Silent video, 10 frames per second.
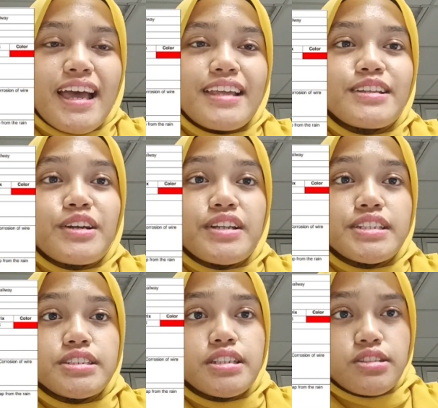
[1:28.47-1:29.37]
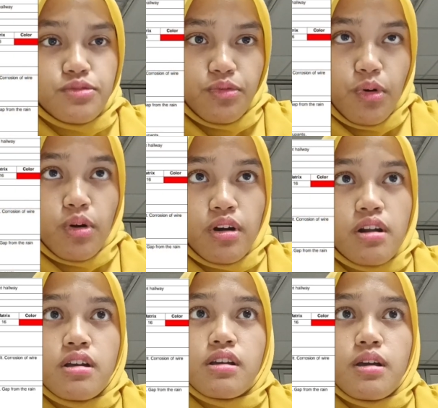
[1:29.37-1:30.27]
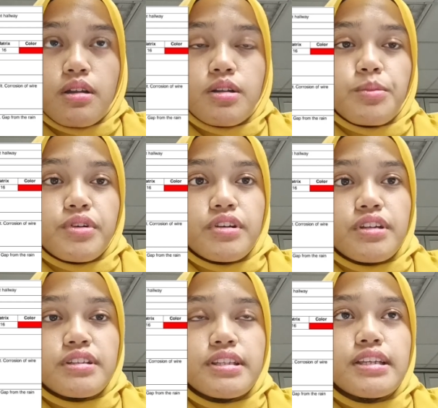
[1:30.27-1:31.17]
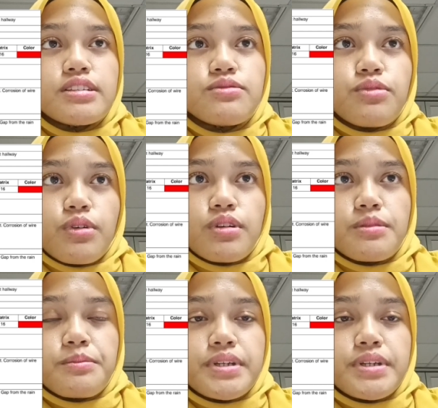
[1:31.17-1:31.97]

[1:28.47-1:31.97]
and the condition is 4, the priority is 4,